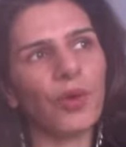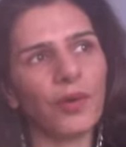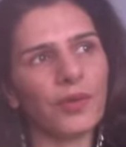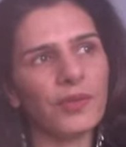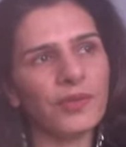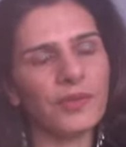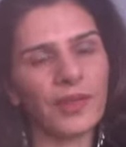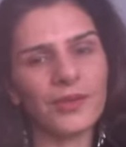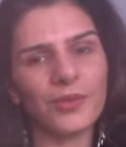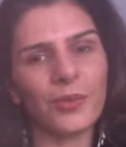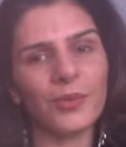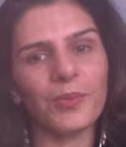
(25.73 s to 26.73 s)
Taurus that
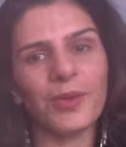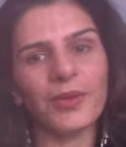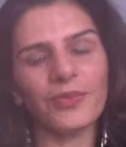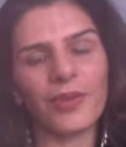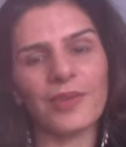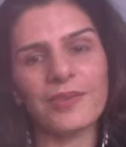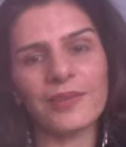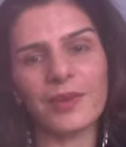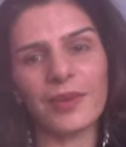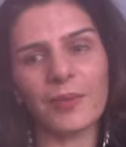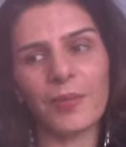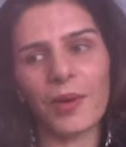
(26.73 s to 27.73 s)
is going to be a
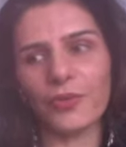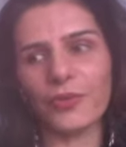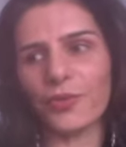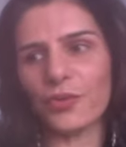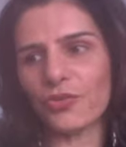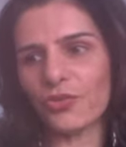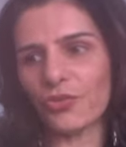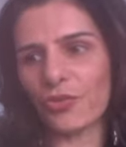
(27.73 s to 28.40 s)
transiting a part of your